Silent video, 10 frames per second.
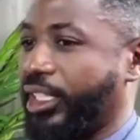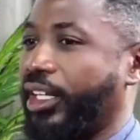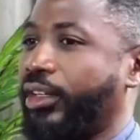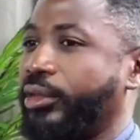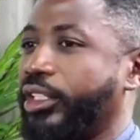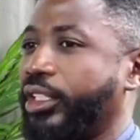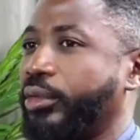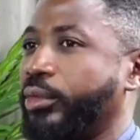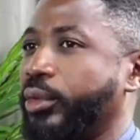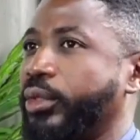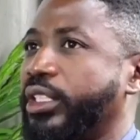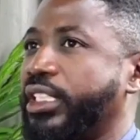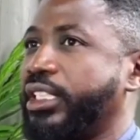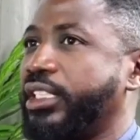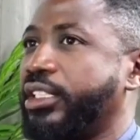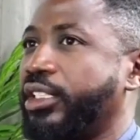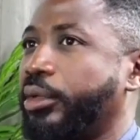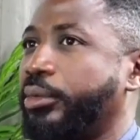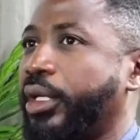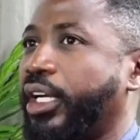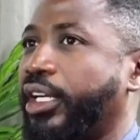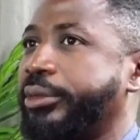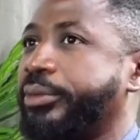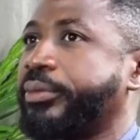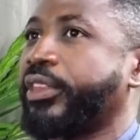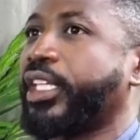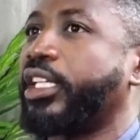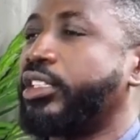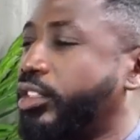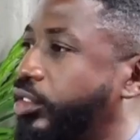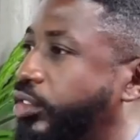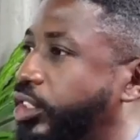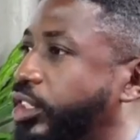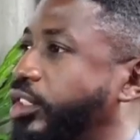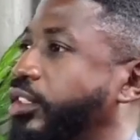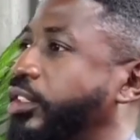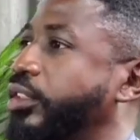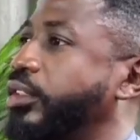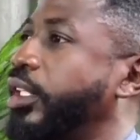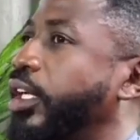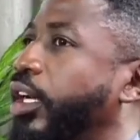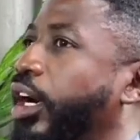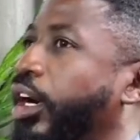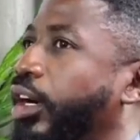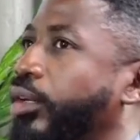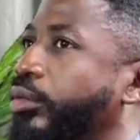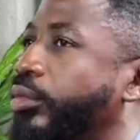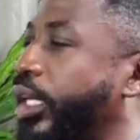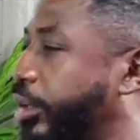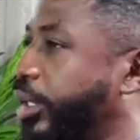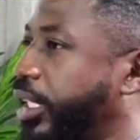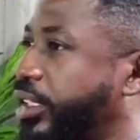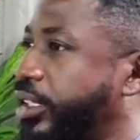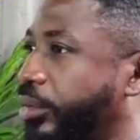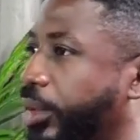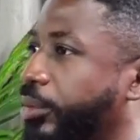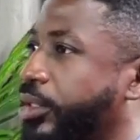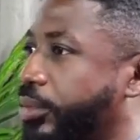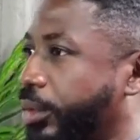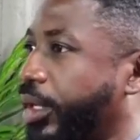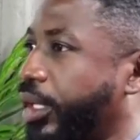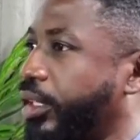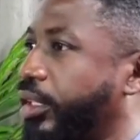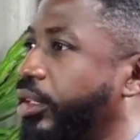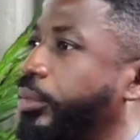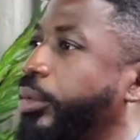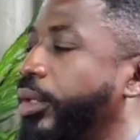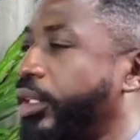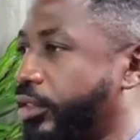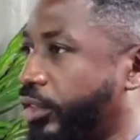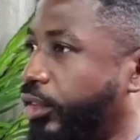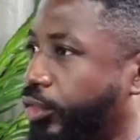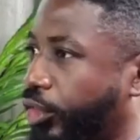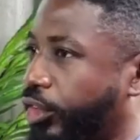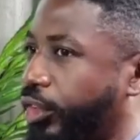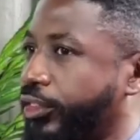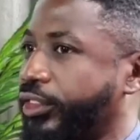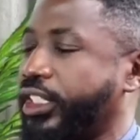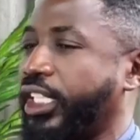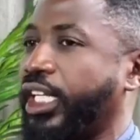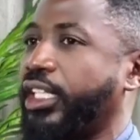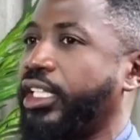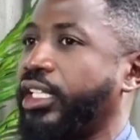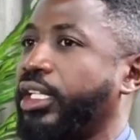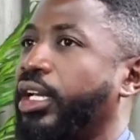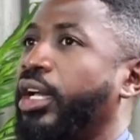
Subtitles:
now, there were recently some constitutional recommendation and amendments made by the Premier to the Foreign Office, and I think